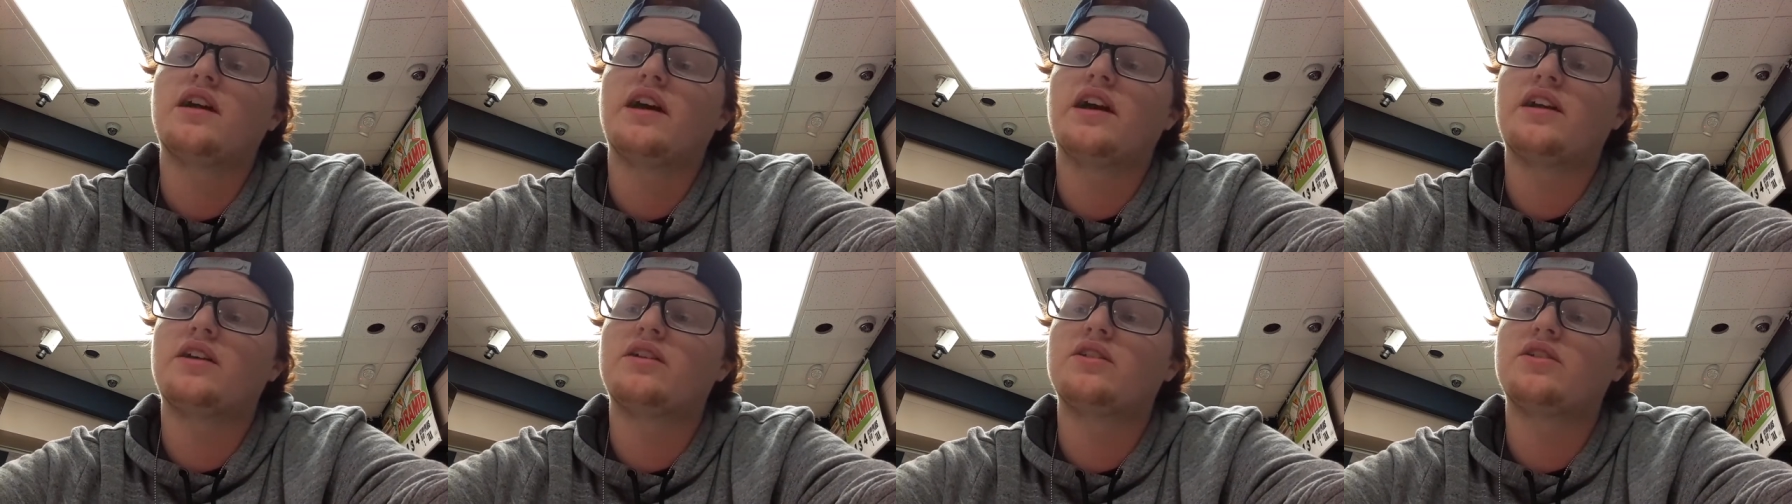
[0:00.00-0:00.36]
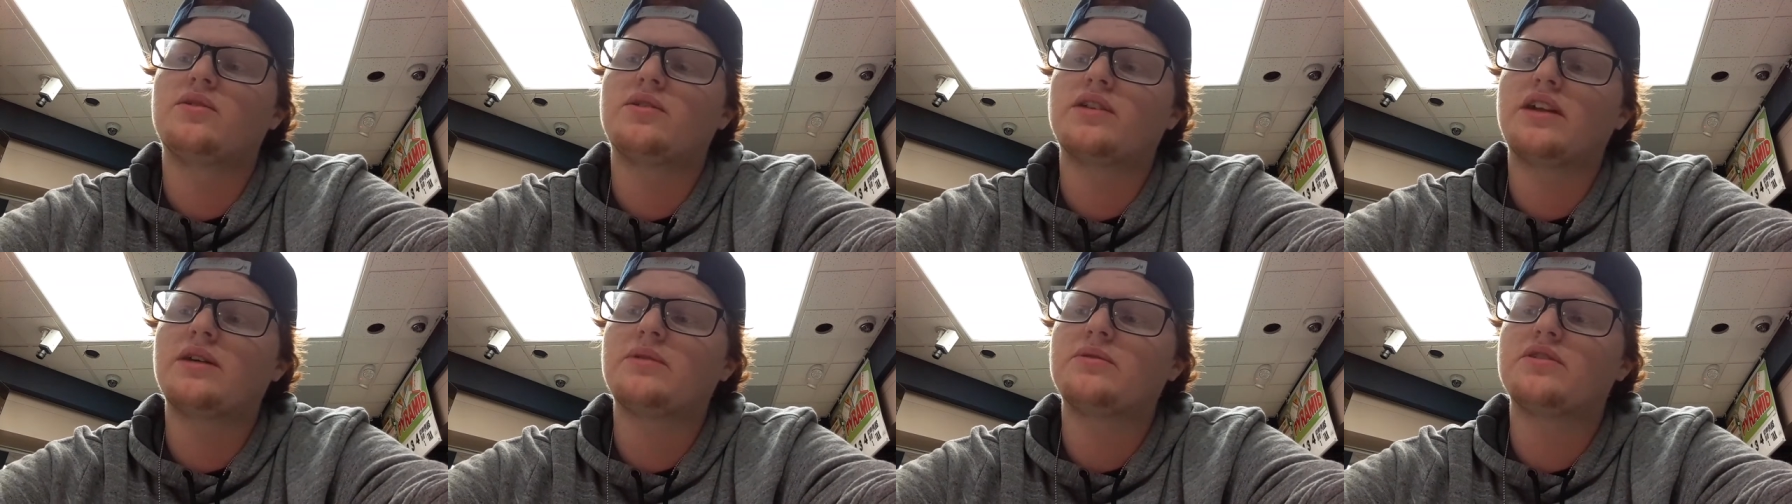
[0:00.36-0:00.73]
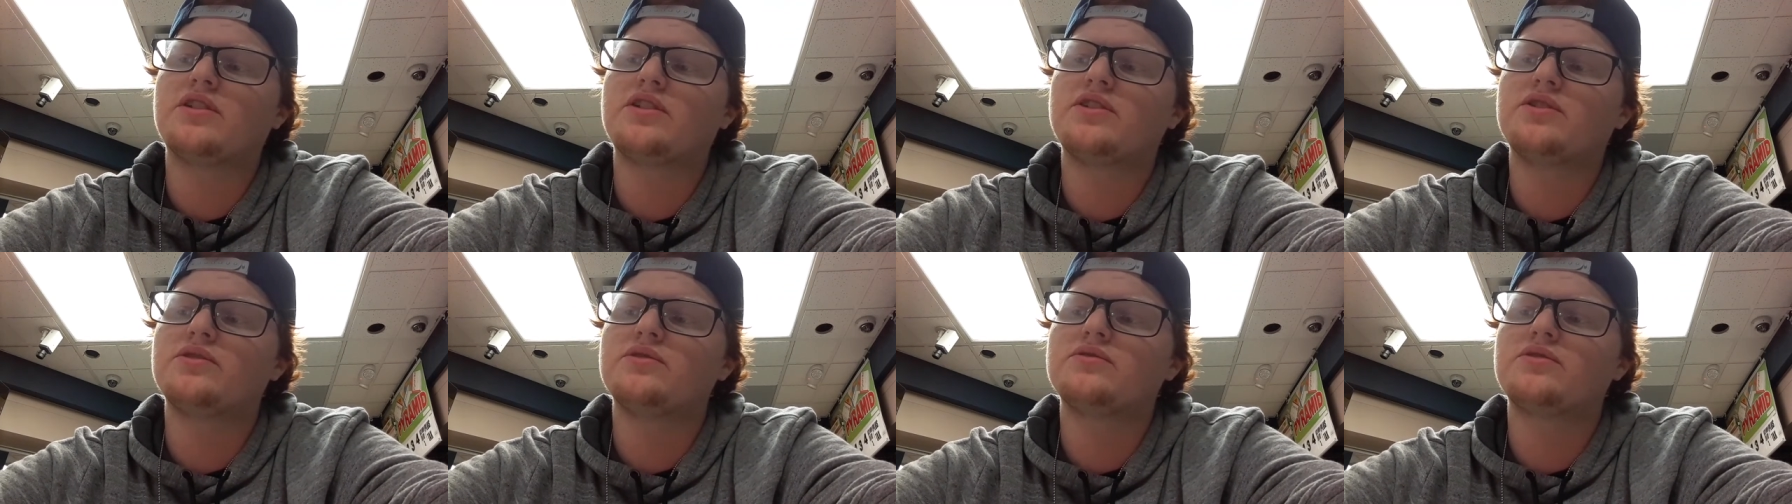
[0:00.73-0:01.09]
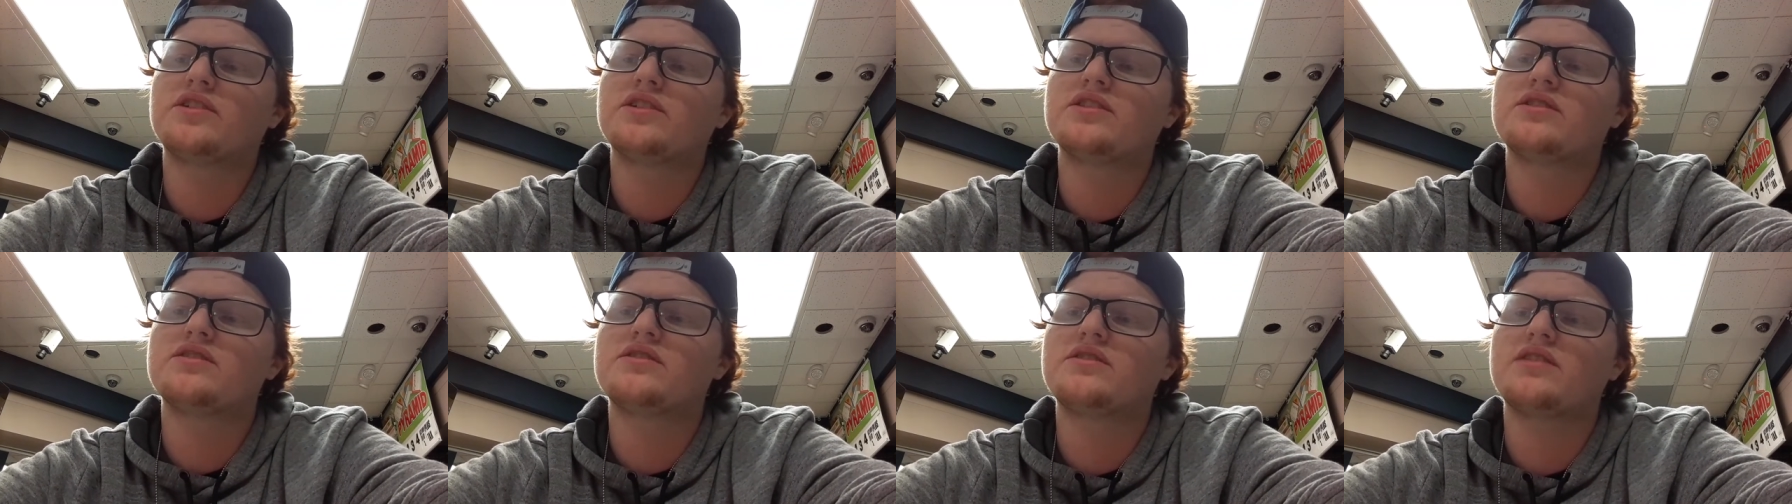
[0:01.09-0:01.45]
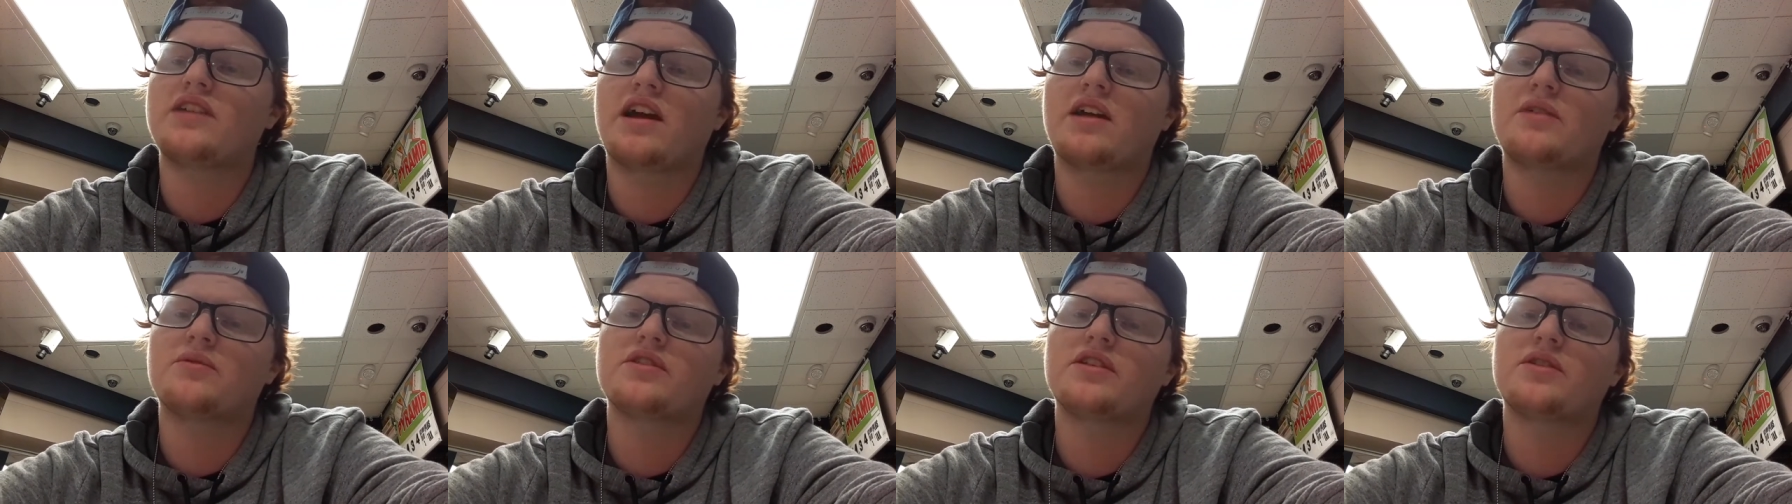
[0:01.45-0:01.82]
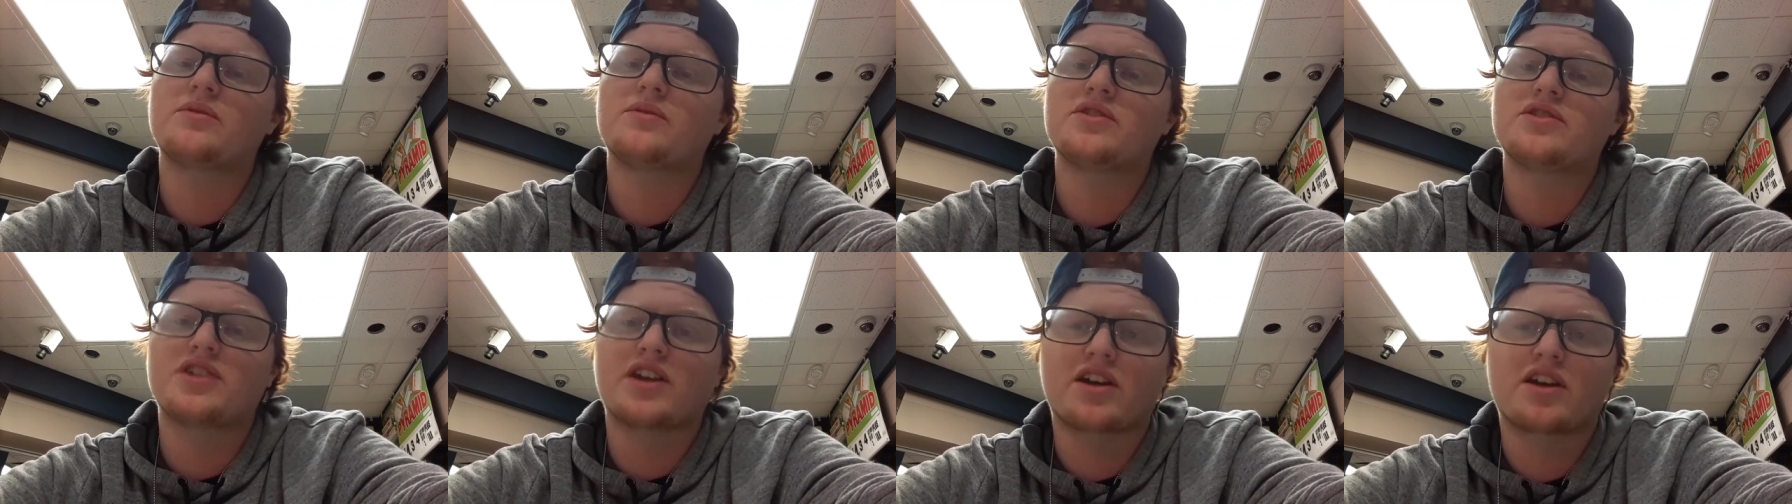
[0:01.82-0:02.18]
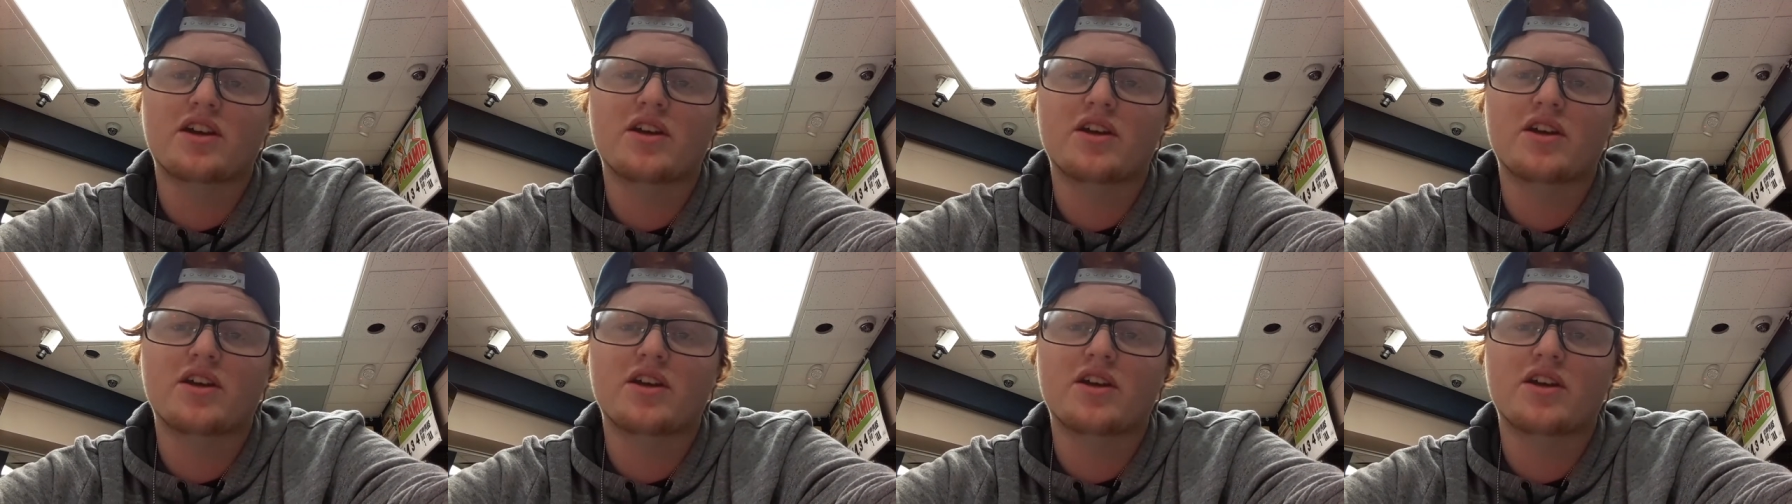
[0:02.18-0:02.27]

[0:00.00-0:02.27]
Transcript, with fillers: I don't know what I want to do because I really wish I